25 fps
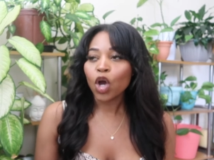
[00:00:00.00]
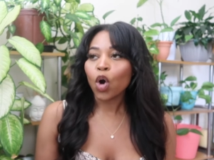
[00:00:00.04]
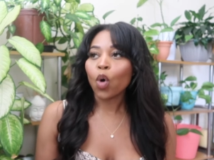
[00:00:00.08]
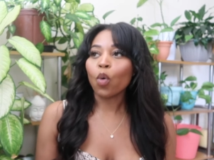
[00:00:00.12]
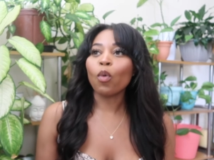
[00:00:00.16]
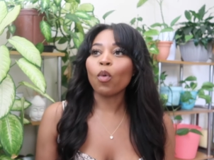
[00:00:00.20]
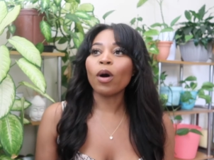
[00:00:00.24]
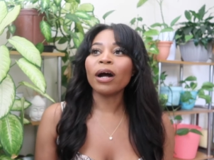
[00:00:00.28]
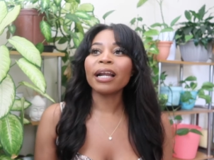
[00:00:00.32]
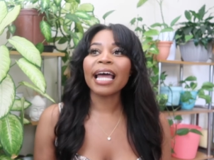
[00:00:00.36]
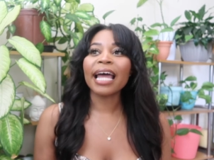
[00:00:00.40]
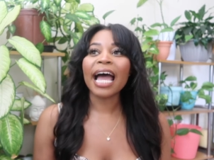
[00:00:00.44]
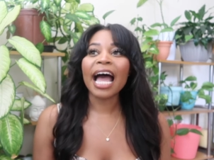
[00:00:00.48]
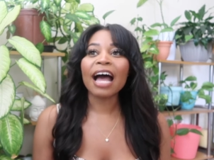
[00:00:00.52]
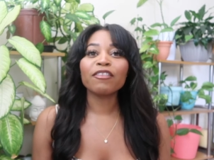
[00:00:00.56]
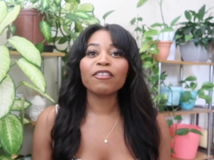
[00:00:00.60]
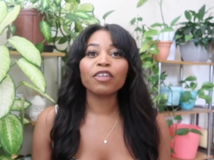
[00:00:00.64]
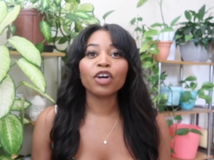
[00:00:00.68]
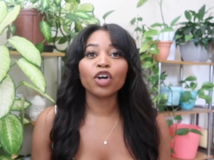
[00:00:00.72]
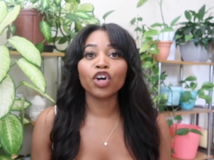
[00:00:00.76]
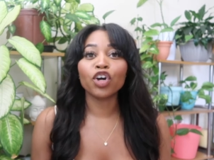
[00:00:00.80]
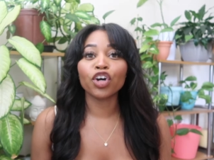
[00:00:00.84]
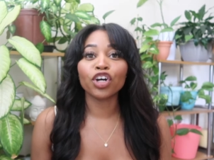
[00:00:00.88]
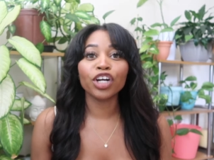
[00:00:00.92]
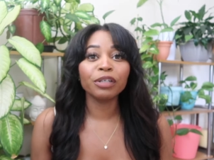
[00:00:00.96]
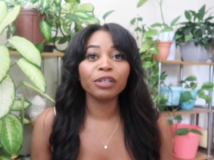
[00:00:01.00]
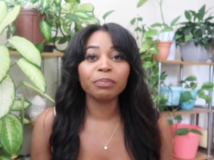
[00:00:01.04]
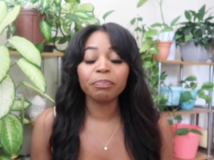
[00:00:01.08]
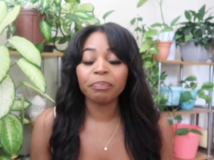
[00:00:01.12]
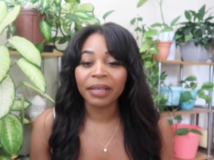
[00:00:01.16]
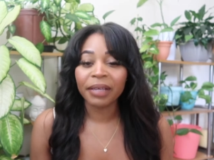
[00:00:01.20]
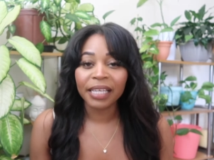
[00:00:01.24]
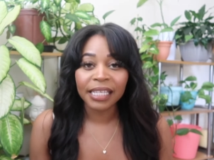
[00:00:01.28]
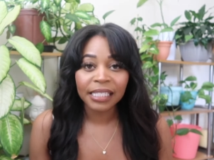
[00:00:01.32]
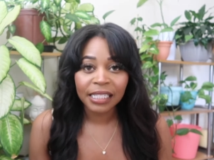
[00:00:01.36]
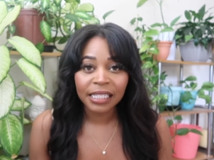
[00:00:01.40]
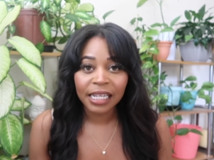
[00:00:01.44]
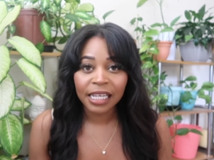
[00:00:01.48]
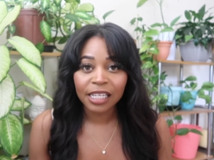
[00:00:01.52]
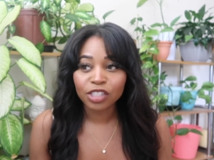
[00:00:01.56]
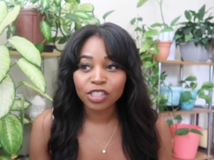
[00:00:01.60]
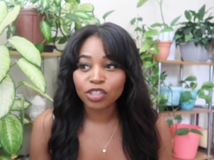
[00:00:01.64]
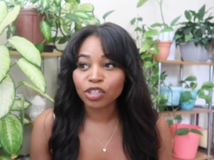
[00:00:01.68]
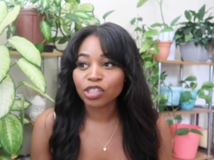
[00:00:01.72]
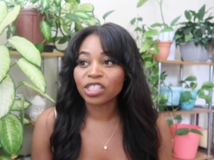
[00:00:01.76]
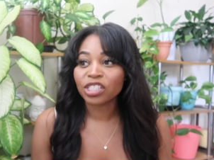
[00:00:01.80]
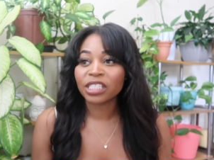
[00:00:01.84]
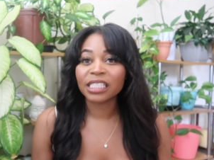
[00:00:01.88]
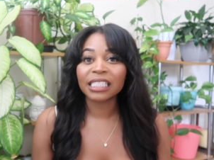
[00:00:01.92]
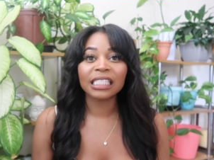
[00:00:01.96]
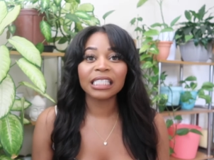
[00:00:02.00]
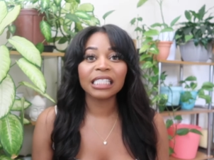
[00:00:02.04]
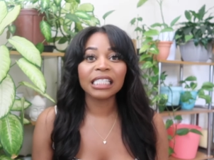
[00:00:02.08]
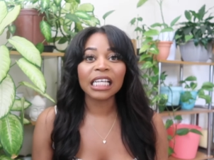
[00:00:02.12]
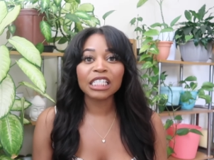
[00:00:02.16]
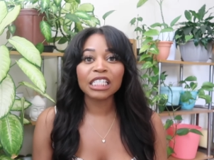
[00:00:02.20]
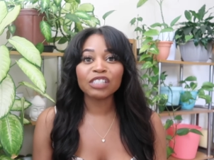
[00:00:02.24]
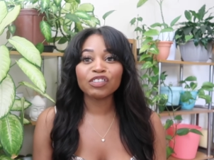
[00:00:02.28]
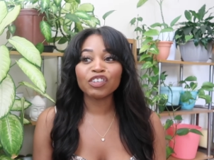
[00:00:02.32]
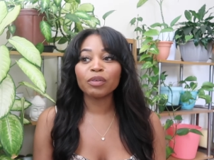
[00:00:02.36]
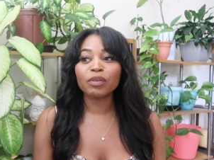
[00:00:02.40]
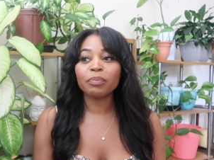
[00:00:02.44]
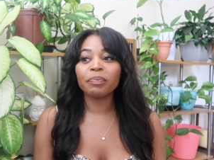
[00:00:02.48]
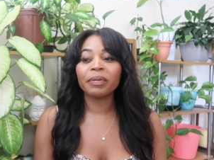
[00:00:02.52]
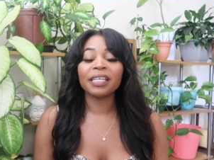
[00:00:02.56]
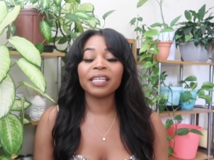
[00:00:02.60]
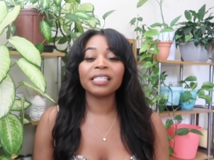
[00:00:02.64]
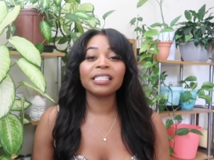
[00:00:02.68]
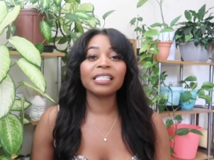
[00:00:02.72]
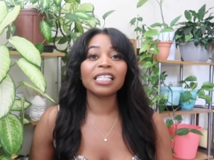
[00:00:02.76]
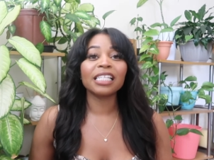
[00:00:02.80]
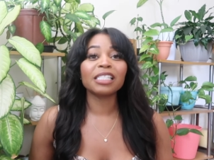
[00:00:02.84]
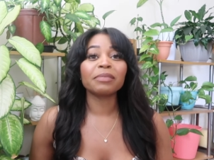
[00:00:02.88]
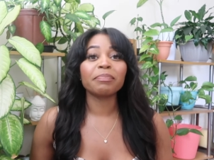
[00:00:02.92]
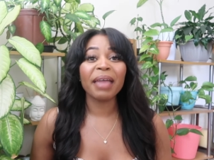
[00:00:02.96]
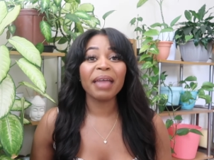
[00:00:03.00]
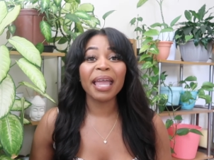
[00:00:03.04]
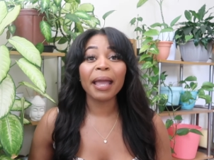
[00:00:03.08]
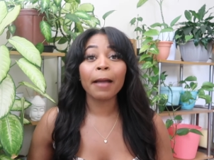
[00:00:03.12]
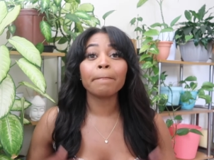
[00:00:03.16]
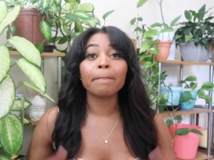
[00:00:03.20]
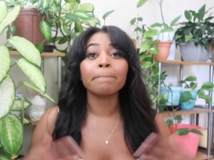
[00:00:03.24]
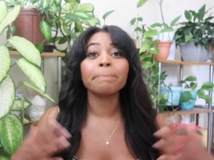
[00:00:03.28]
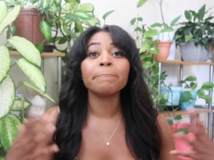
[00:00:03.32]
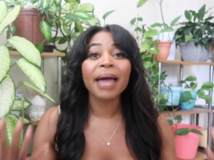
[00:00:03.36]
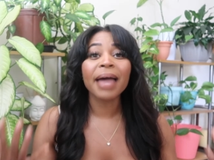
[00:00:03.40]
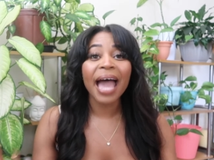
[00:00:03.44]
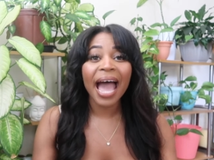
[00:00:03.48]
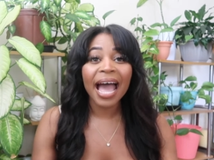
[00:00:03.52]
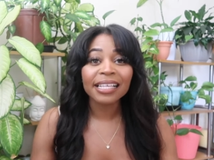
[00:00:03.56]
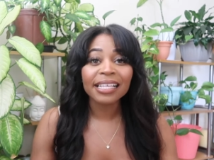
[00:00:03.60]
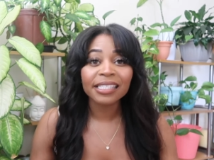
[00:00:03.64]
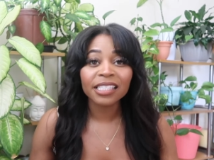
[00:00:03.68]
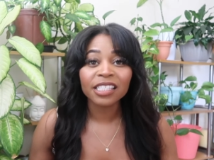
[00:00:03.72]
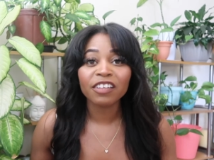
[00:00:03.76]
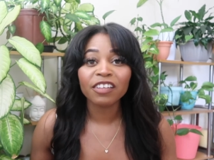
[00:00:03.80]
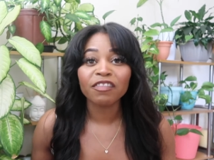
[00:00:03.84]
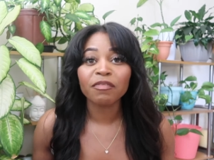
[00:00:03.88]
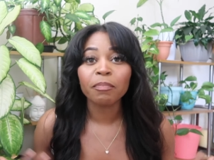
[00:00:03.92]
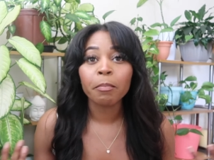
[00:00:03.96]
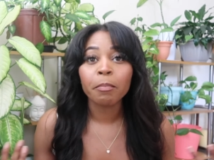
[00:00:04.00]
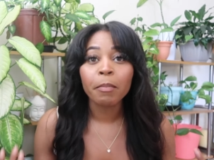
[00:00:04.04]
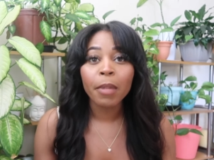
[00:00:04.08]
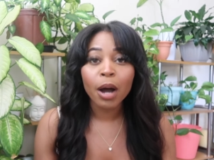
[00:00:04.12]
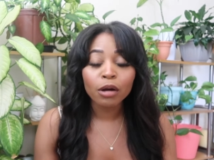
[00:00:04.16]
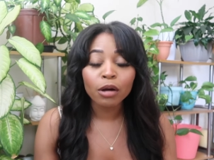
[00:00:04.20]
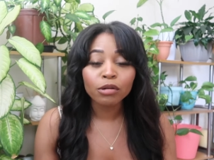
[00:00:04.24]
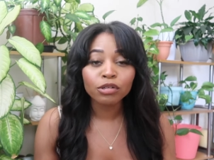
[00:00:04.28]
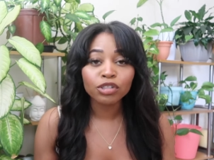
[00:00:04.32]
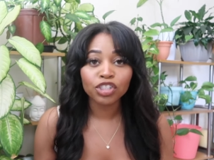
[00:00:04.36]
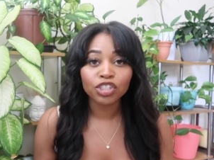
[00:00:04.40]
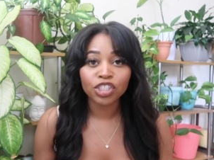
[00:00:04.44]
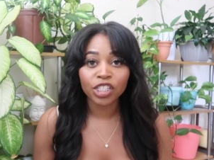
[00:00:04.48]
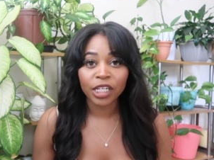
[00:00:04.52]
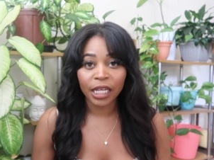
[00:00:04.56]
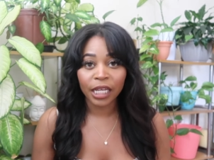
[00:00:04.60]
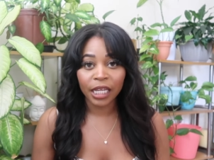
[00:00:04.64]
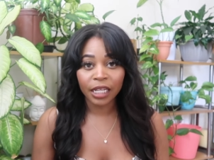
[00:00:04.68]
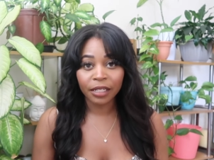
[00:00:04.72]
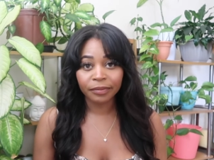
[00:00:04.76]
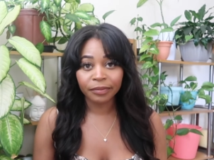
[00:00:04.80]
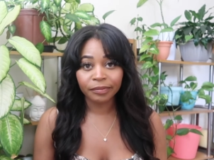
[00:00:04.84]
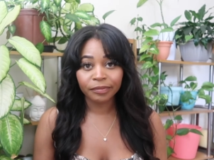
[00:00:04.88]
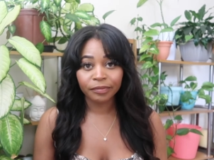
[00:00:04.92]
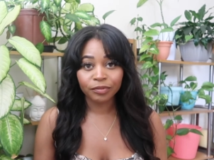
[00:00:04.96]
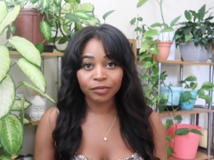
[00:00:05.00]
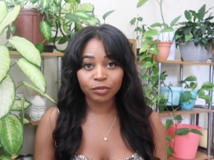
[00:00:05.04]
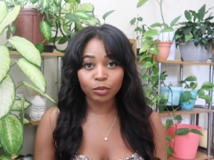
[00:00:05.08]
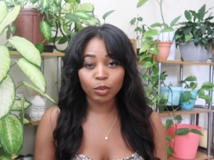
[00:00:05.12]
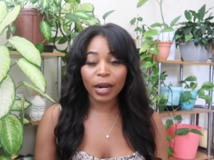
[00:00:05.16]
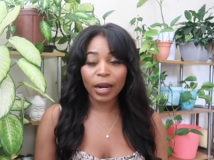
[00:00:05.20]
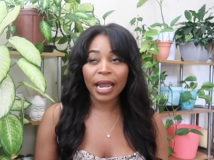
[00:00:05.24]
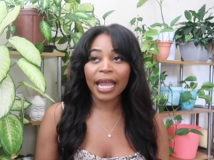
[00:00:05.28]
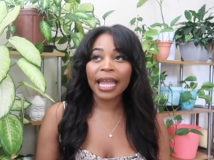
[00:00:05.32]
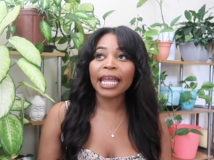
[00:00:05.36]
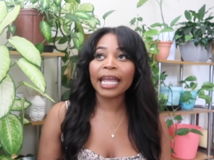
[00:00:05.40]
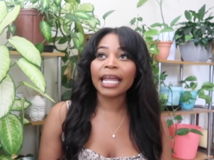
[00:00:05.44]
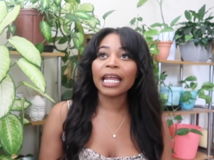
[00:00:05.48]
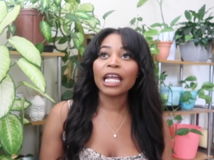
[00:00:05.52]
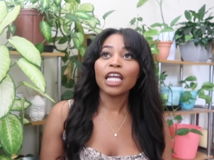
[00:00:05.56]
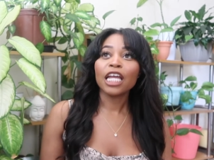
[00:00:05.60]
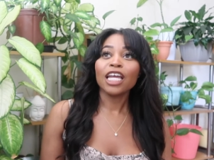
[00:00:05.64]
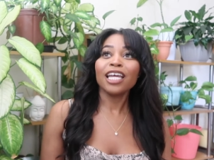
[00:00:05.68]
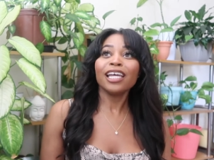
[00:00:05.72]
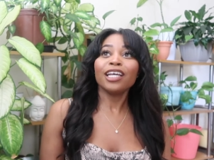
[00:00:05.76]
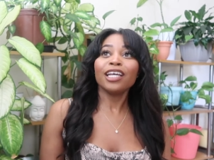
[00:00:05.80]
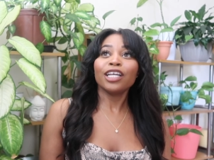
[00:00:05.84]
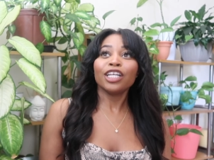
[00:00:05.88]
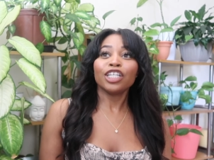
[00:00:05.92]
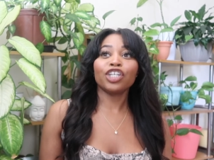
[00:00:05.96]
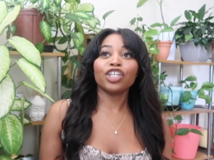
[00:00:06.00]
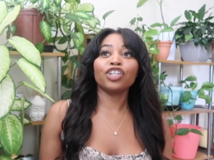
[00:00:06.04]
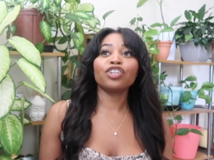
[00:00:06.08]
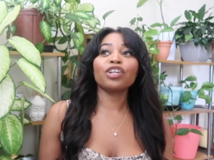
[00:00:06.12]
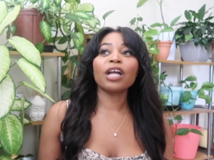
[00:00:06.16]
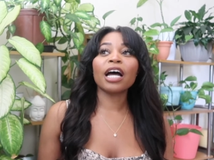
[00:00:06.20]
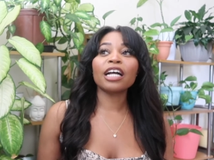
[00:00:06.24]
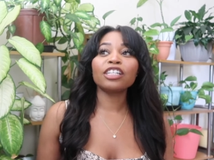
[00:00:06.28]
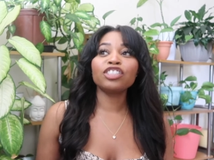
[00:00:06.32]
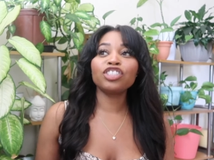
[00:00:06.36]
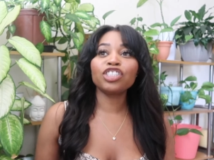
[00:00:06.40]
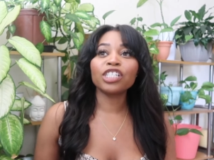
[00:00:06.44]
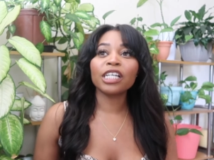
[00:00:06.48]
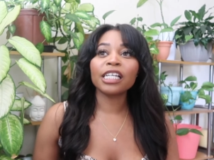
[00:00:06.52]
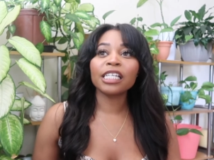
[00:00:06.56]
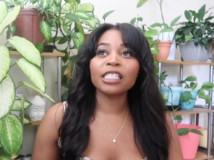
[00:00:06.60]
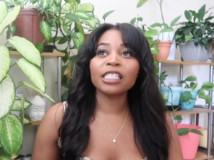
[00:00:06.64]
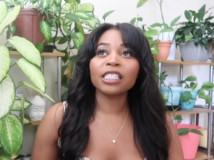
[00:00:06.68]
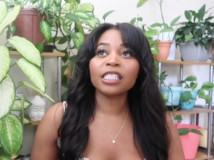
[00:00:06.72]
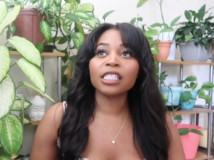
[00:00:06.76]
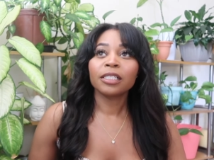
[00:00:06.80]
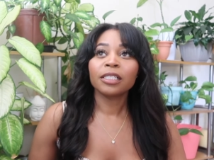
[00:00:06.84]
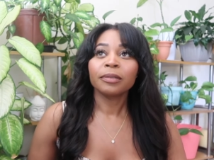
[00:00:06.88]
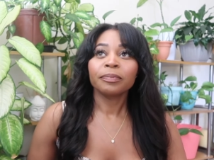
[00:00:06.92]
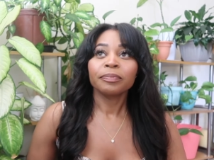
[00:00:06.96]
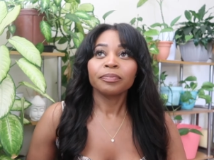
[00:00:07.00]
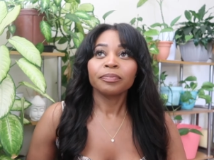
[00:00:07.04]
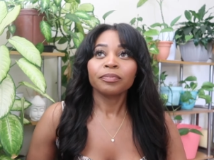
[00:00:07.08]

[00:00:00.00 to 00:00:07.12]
Want to have a good business or successful business? Make massive motion, right? You're not just